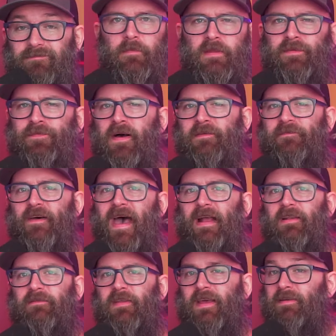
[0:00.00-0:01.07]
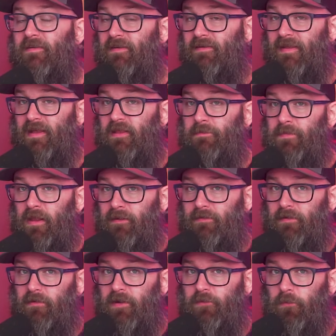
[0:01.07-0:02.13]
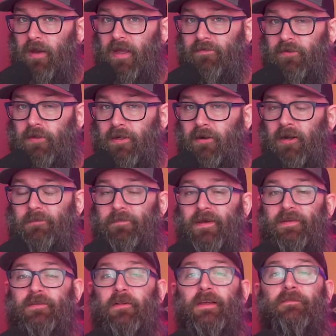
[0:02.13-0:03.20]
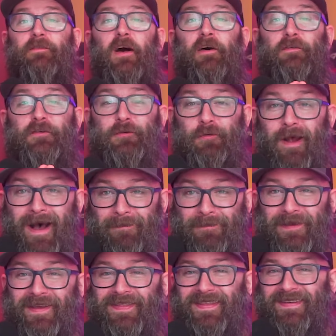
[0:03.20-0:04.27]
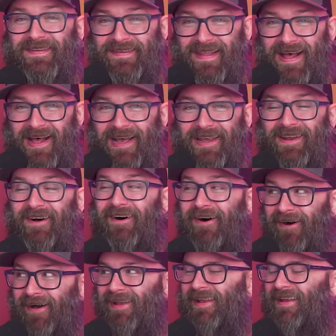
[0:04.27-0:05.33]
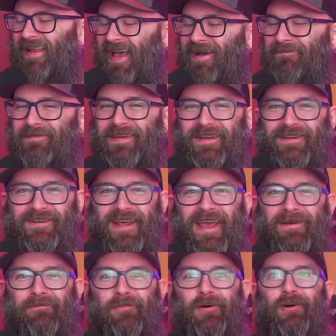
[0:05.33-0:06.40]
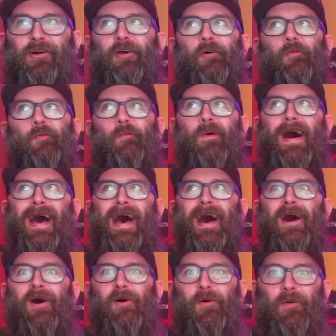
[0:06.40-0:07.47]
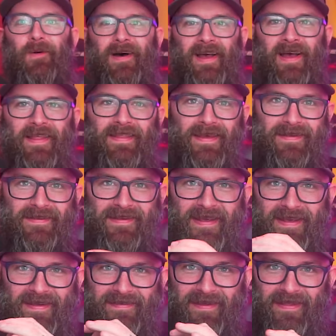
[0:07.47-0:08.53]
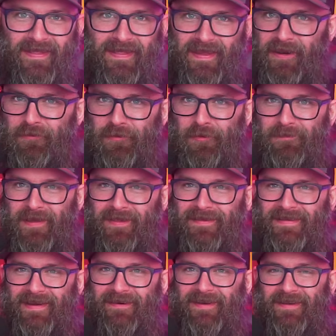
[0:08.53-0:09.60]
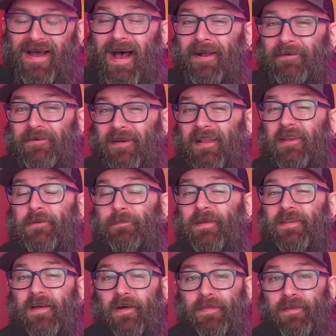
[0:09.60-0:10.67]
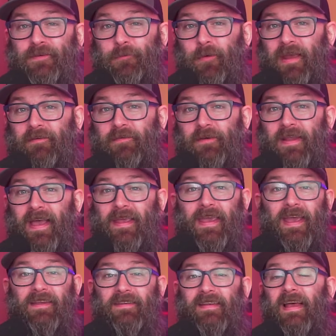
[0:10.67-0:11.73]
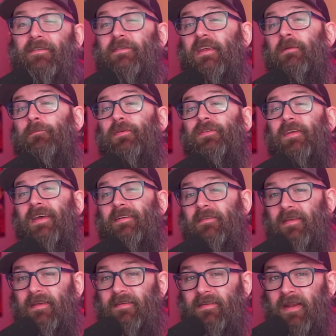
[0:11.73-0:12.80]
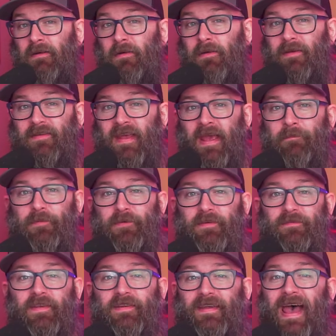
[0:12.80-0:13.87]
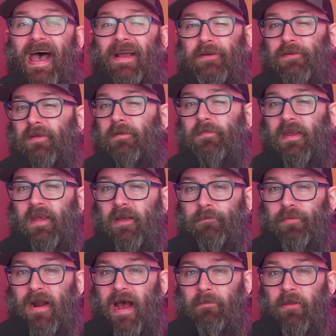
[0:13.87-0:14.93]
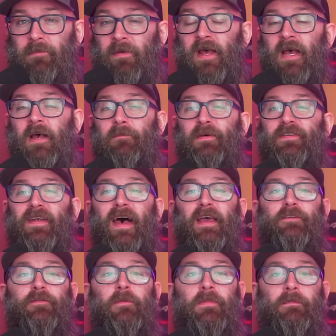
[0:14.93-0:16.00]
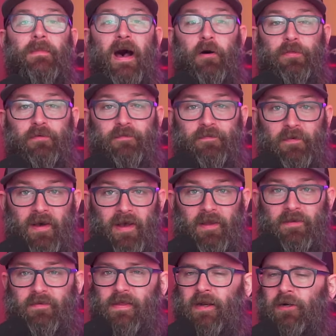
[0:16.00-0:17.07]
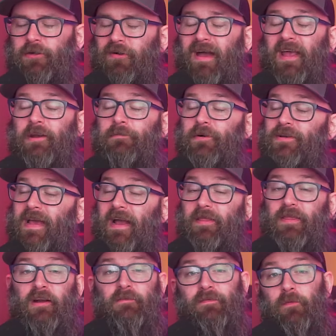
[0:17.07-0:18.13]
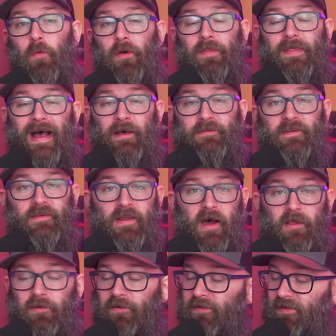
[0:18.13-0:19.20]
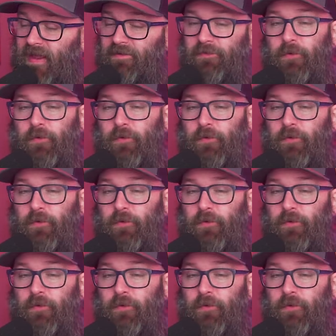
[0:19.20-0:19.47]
The fun fact of this is that the military's way of clearing a pistol involves dropping the slide on an empty chamber. Wow! This is literal military doctrine, and it's been done this way for decades, and I've seen precisely zero examples of this actually being a problem, besides from the mouth of Fudds that are trying to protect their $4,000 safe